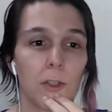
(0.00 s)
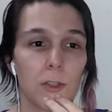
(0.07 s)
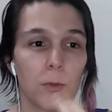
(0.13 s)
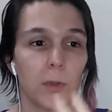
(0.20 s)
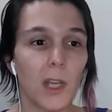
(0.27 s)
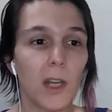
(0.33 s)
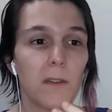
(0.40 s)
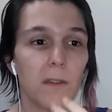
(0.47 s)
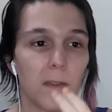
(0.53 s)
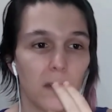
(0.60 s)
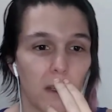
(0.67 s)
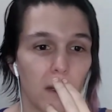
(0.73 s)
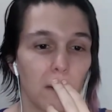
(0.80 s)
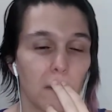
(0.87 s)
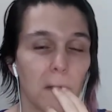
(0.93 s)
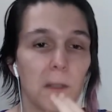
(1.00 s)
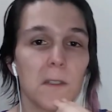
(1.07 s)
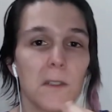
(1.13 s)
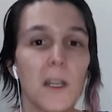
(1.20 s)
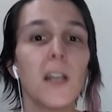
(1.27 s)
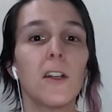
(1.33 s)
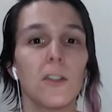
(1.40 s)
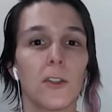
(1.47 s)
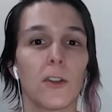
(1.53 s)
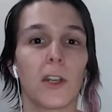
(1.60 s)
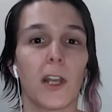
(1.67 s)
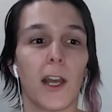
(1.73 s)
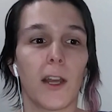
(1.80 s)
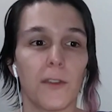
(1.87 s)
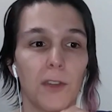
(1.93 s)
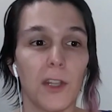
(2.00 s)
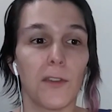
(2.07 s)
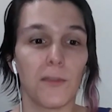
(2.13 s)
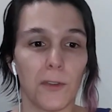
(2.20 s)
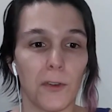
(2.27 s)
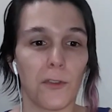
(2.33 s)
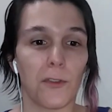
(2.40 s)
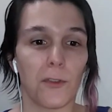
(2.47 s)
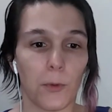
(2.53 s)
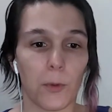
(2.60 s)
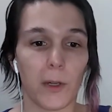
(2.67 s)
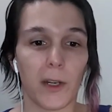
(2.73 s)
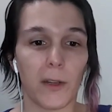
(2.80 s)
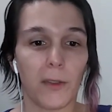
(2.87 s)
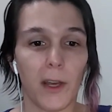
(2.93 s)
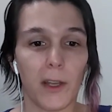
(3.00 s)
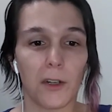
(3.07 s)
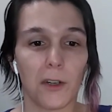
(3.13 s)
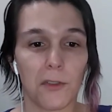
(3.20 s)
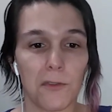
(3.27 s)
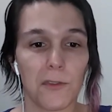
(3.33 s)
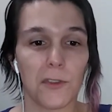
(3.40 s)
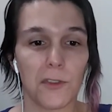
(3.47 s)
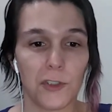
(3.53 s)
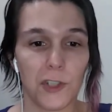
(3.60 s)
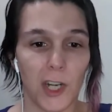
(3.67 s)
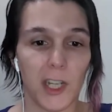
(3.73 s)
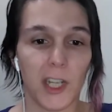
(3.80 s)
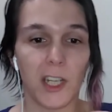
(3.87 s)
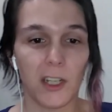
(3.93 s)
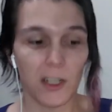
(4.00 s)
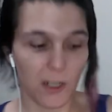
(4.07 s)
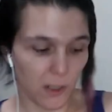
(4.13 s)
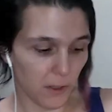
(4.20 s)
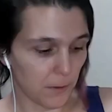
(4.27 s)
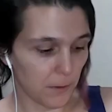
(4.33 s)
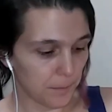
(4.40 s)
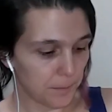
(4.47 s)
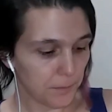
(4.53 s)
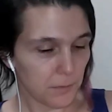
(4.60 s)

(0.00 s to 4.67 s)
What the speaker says: So with that said, let's take a look at the first story, that of Jenny Cudd.